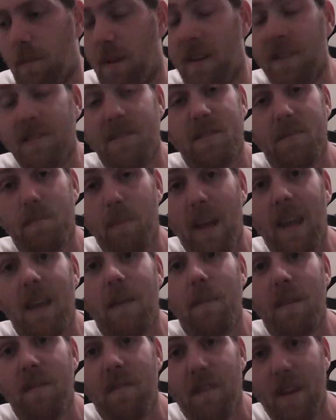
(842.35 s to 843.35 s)
because it's
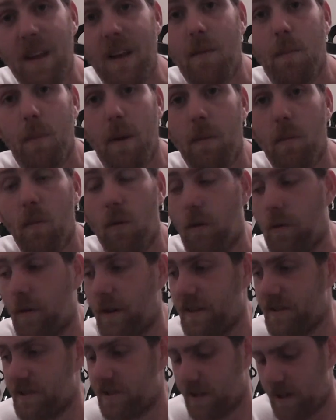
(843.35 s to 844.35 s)
making me think a bit more,
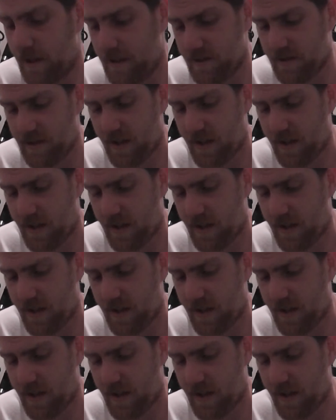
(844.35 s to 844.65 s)
and it's